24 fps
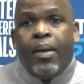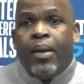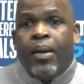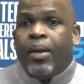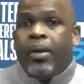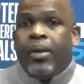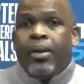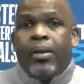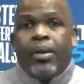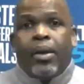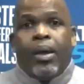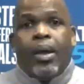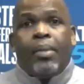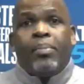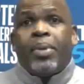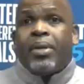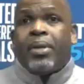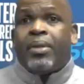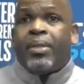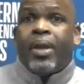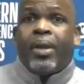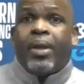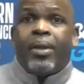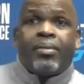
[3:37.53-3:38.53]
I mean,
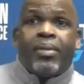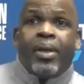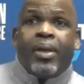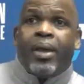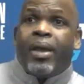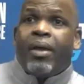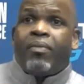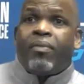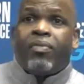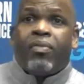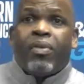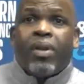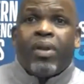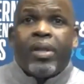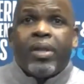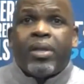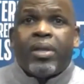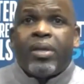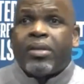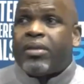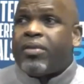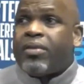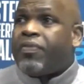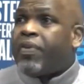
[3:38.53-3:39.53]
they they have really good
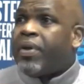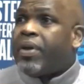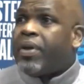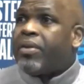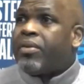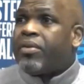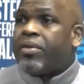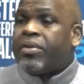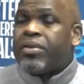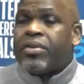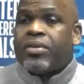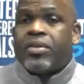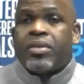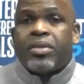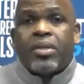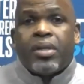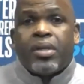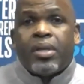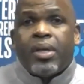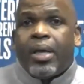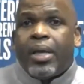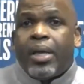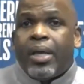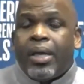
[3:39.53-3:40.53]
defenders,
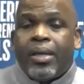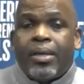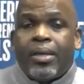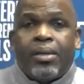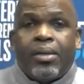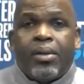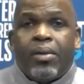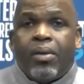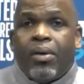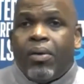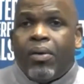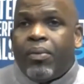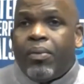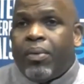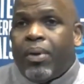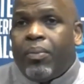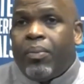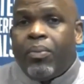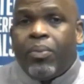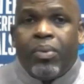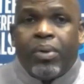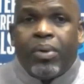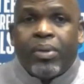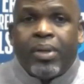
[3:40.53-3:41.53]
and you know um, what
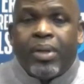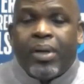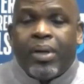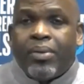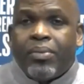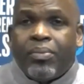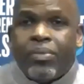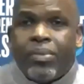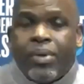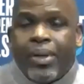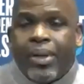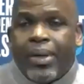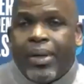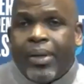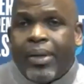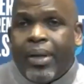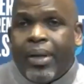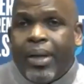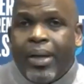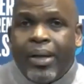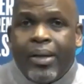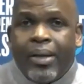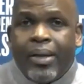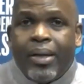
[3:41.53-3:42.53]
I, I
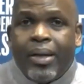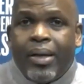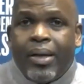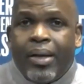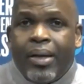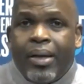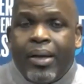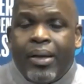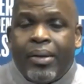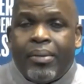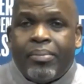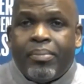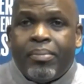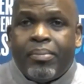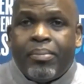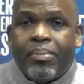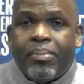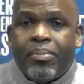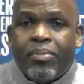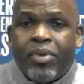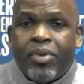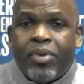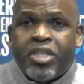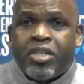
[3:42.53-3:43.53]
uh,
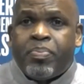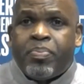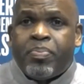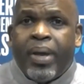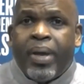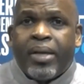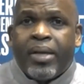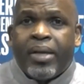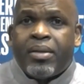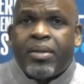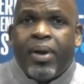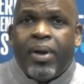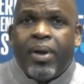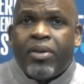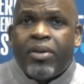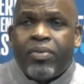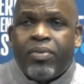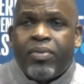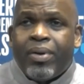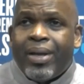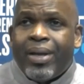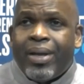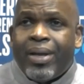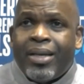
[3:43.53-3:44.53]
respect about Trey,
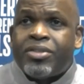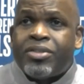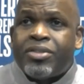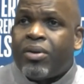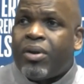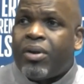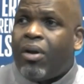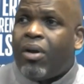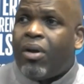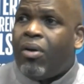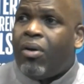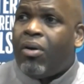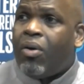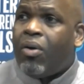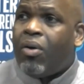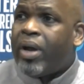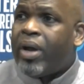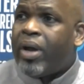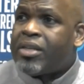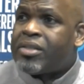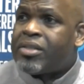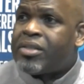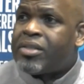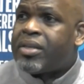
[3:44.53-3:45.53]
he's going to always
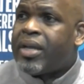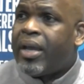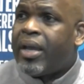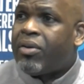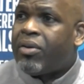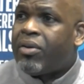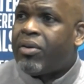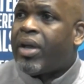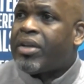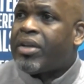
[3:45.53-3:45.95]
stay aggressive,